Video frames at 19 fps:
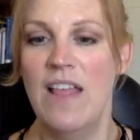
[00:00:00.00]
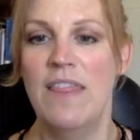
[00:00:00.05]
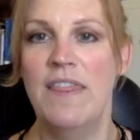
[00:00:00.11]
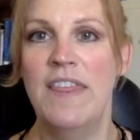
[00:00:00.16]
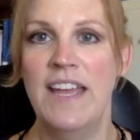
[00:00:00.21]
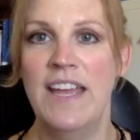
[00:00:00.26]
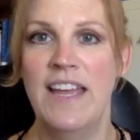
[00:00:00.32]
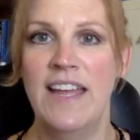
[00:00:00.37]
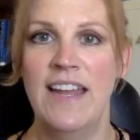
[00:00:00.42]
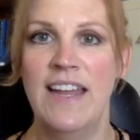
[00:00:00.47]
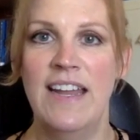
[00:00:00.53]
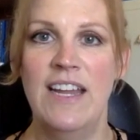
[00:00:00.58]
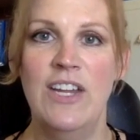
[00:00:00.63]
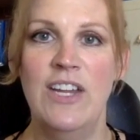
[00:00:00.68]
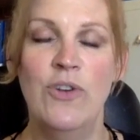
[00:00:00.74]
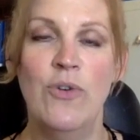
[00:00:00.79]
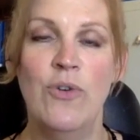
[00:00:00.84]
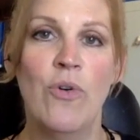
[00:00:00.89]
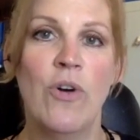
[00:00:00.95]
then
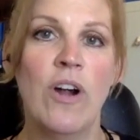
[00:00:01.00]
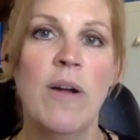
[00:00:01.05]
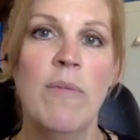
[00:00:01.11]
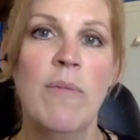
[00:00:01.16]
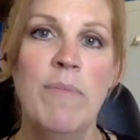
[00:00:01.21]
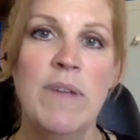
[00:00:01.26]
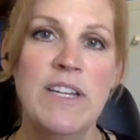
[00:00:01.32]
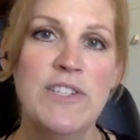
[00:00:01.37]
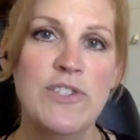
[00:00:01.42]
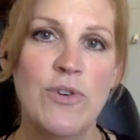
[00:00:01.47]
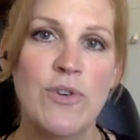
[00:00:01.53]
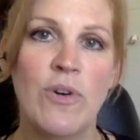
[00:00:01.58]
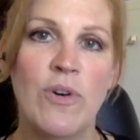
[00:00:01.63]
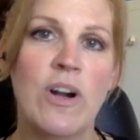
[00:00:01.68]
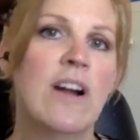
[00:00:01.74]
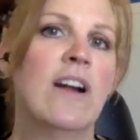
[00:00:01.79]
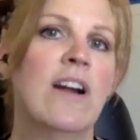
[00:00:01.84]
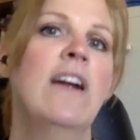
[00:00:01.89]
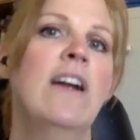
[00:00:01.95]
your
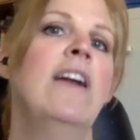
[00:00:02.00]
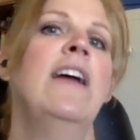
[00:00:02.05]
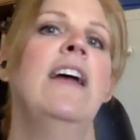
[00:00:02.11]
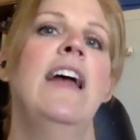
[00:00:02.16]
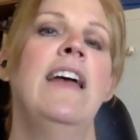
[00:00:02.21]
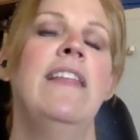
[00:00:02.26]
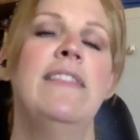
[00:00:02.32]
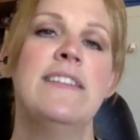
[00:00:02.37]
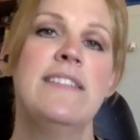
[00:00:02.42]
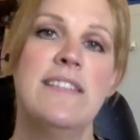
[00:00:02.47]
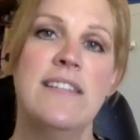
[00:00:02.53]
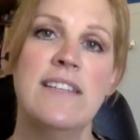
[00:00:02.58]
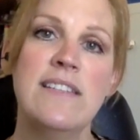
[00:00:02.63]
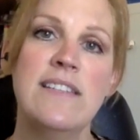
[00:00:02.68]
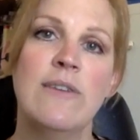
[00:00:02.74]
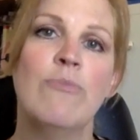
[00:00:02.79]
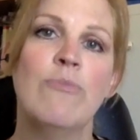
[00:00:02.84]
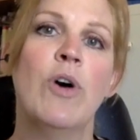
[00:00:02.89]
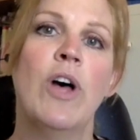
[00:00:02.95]
mentor and the
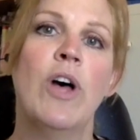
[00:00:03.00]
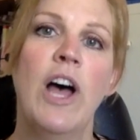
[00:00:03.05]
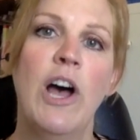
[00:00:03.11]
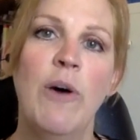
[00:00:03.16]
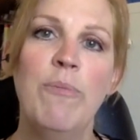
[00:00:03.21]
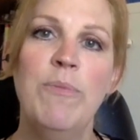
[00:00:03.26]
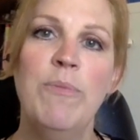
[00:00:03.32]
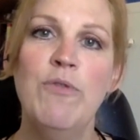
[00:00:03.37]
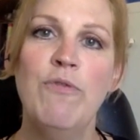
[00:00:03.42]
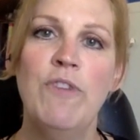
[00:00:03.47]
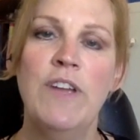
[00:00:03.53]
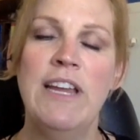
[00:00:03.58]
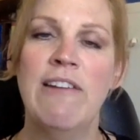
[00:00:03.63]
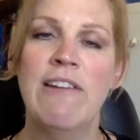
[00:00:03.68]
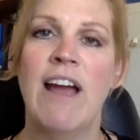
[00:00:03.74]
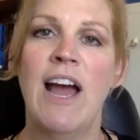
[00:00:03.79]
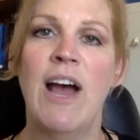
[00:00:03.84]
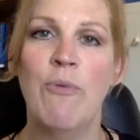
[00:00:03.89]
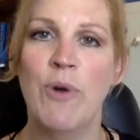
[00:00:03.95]
system will help you
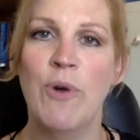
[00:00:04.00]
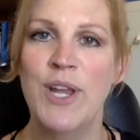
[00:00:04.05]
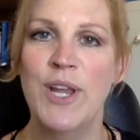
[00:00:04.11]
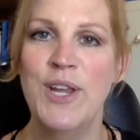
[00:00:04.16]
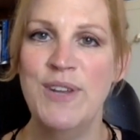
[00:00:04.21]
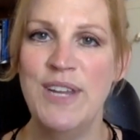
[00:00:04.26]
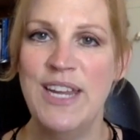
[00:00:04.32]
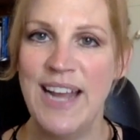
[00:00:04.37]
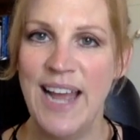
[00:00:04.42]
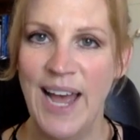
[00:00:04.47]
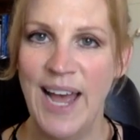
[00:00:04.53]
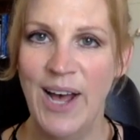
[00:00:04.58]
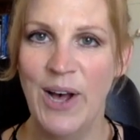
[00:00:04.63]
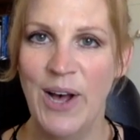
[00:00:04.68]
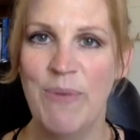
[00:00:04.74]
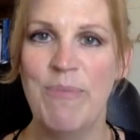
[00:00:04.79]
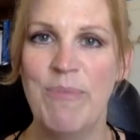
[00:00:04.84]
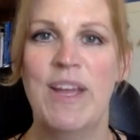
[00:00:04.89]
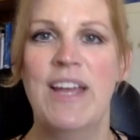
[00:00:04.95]
figure out where you need
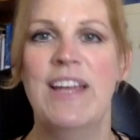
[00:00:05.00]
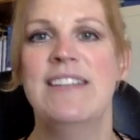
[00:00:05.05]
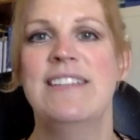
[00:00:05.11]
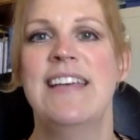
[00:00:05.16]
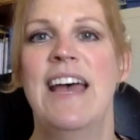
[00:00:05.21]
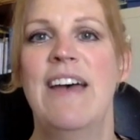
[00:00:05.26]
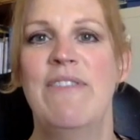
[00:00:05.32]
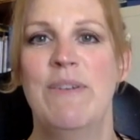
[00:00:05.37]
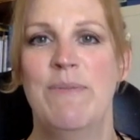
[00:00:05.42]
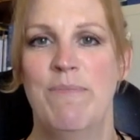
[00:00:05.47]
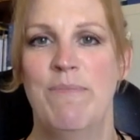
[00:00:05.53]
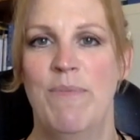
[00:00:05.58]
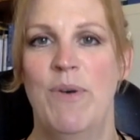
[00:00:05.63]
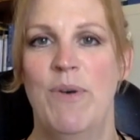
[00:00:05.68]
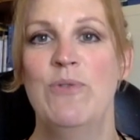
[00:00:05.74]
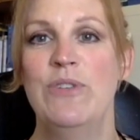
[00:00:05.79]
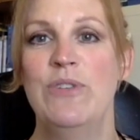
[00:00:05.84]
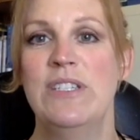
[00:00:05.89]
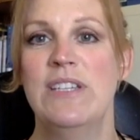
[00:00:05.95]
help to have the
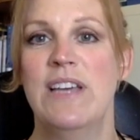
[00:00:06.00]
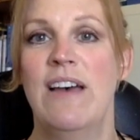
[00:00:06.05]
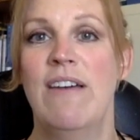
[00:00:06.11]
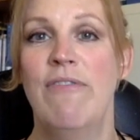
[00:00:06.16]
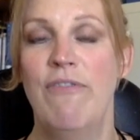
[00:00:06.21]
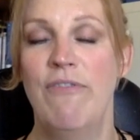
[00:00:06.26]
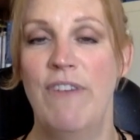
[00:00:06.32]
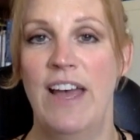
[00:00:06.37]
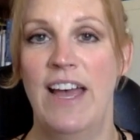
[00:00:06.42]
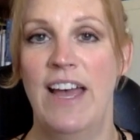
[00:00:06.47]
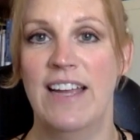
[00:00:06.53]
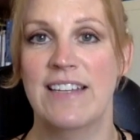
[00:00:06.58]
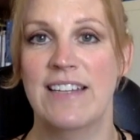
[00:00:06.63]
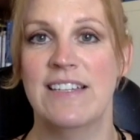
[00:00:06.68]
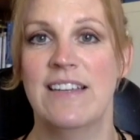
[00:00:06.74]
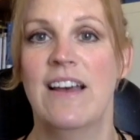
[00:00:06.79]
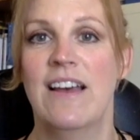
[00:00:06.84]
most effect